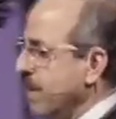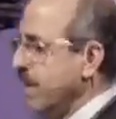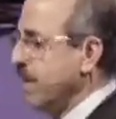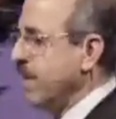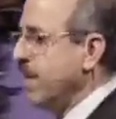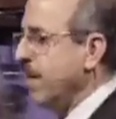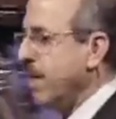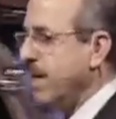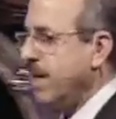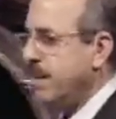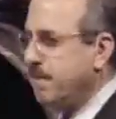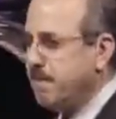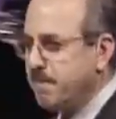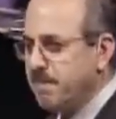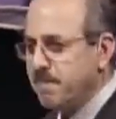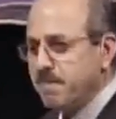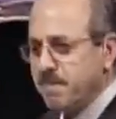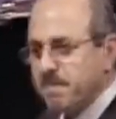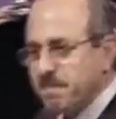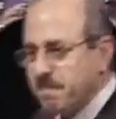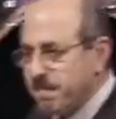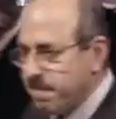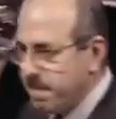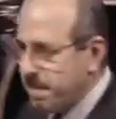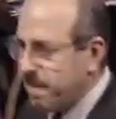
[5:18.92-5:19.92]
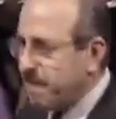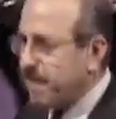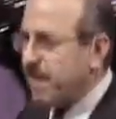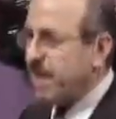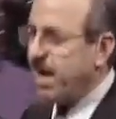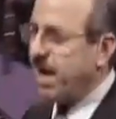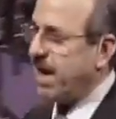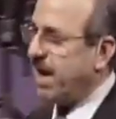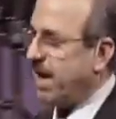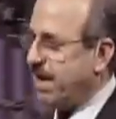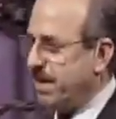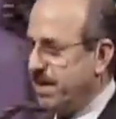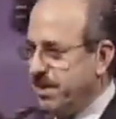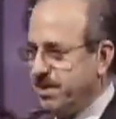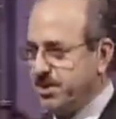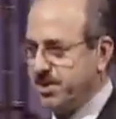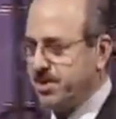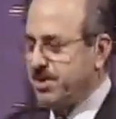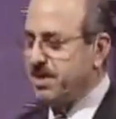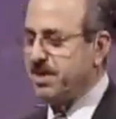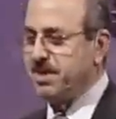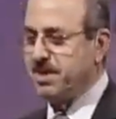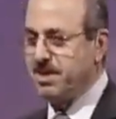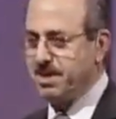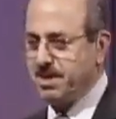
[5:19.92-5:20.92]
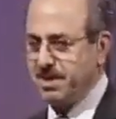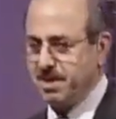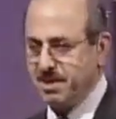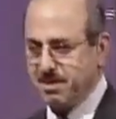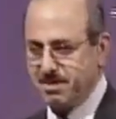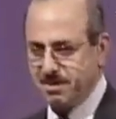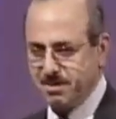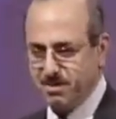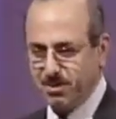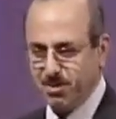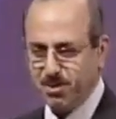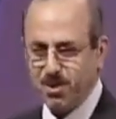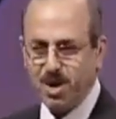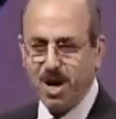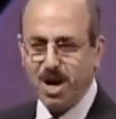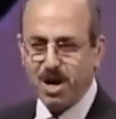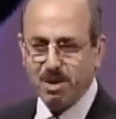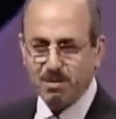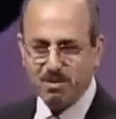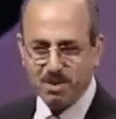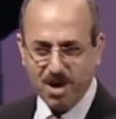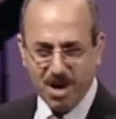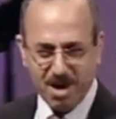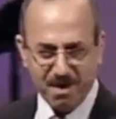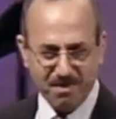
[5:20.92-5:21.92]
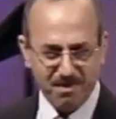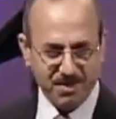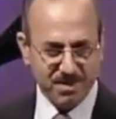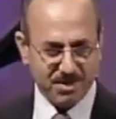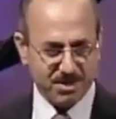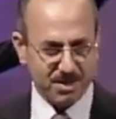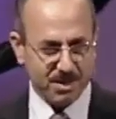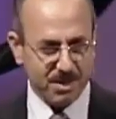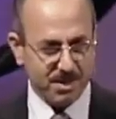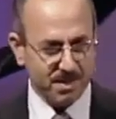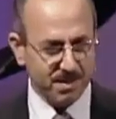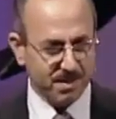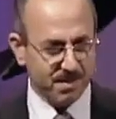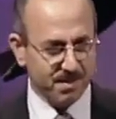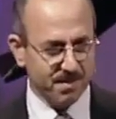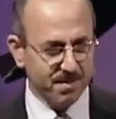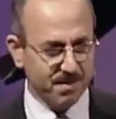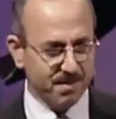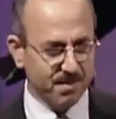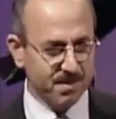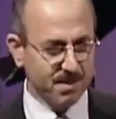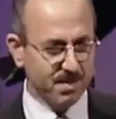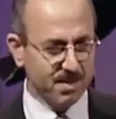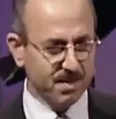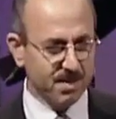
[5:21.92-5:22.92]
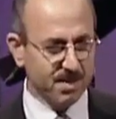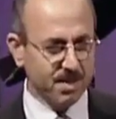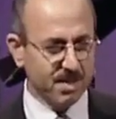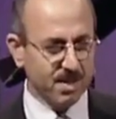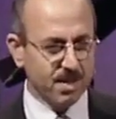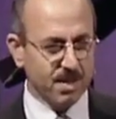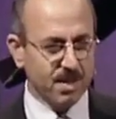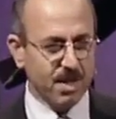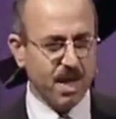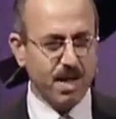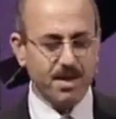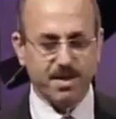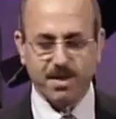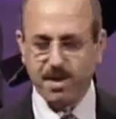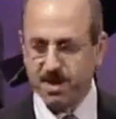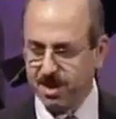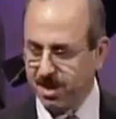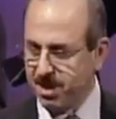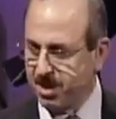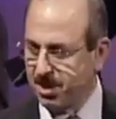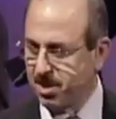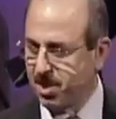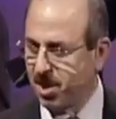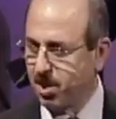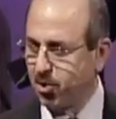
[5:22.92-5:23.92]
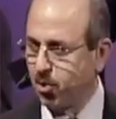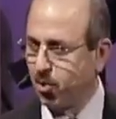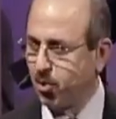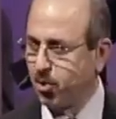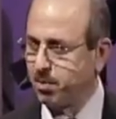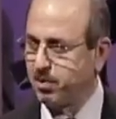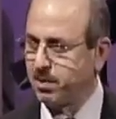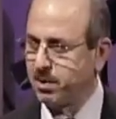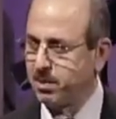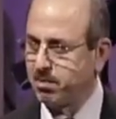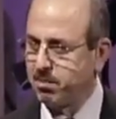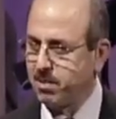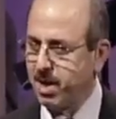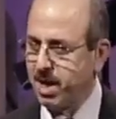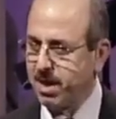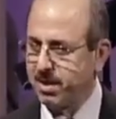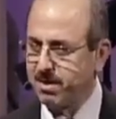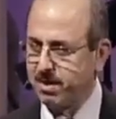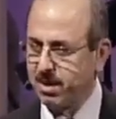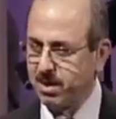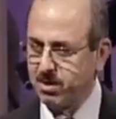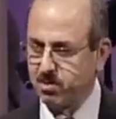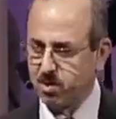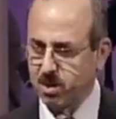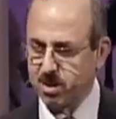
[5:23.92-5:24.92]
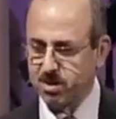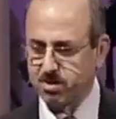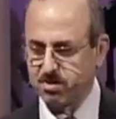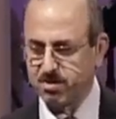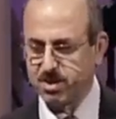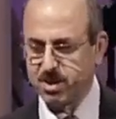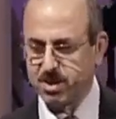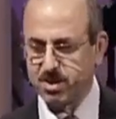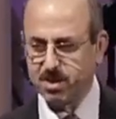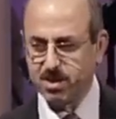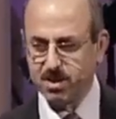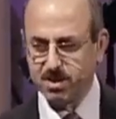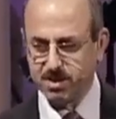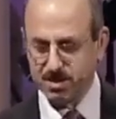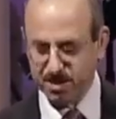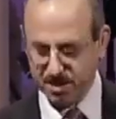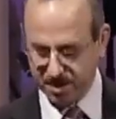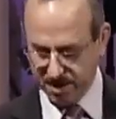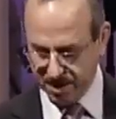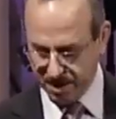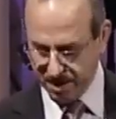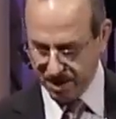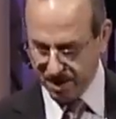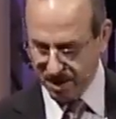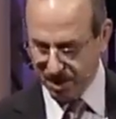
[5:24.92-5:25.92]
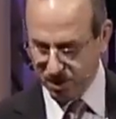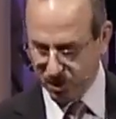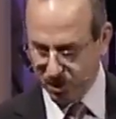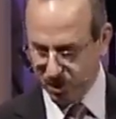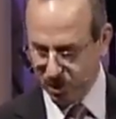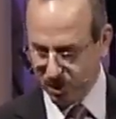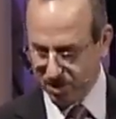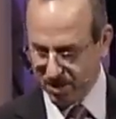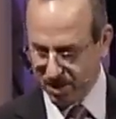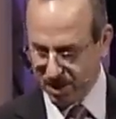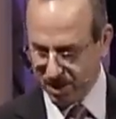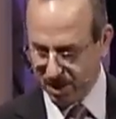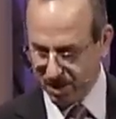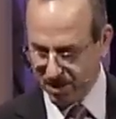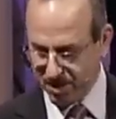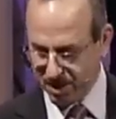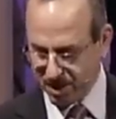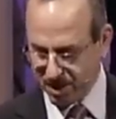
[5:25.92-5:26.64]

an engineer or army officer." At the end, I opened mine, there was written, "You'll become a